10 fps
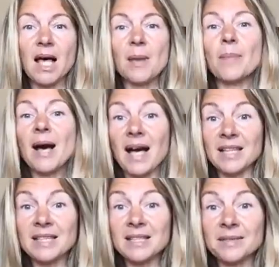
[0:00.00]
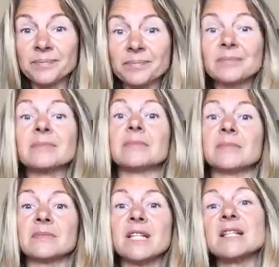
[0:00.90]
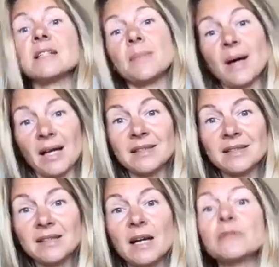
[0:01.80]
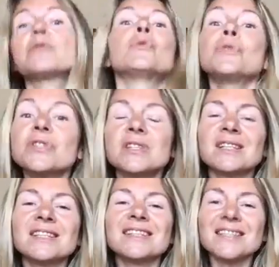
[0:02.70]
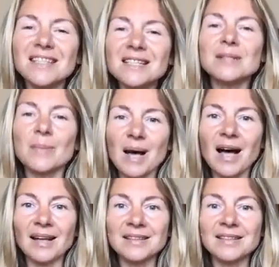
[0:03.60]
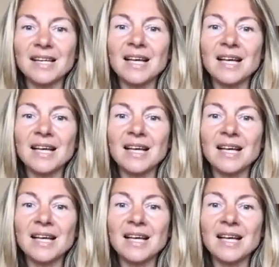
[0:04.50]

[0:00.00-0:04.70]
But there is a but. Unfortunately, there is a but.